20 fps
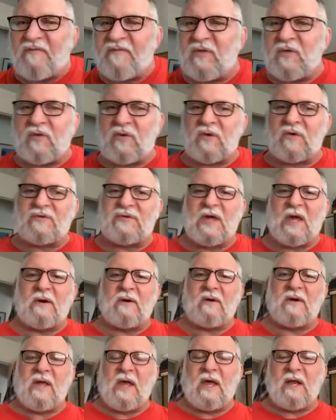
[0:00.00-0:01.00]
if you heard that
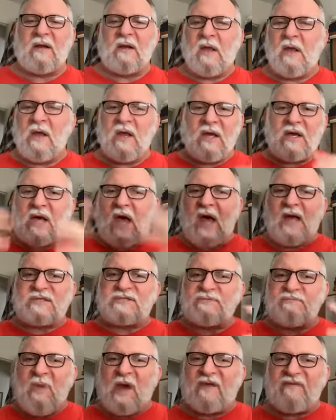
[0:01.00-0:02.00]
or not.
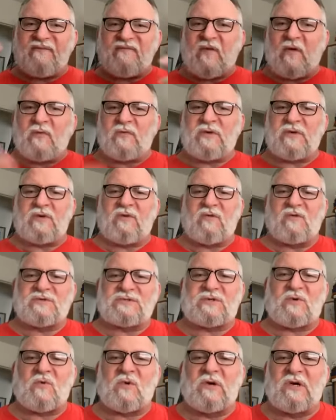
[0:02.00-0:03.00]
Caused my phone to go
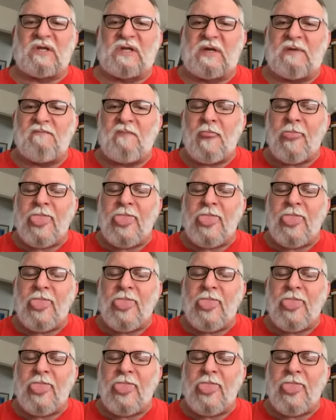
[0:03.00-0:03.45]
squirrely.